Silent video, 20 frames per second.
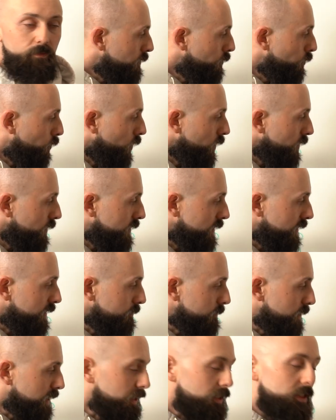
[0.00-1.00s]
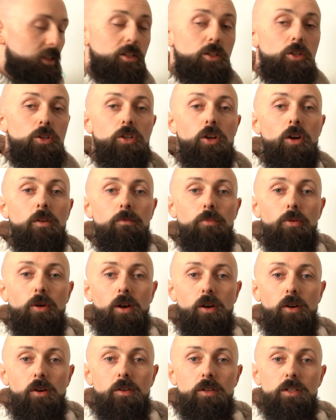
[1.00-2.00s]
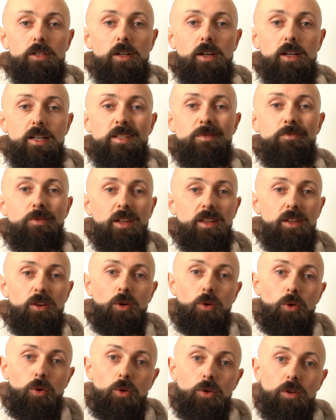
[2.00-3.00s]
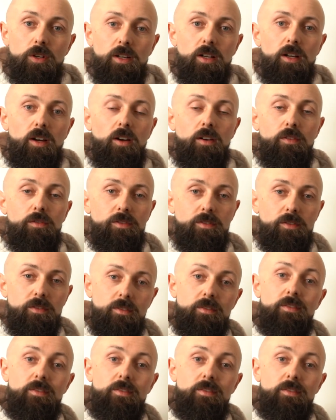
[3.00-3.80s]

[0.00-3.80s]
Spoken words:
And what that means is you don't prioritize by the order of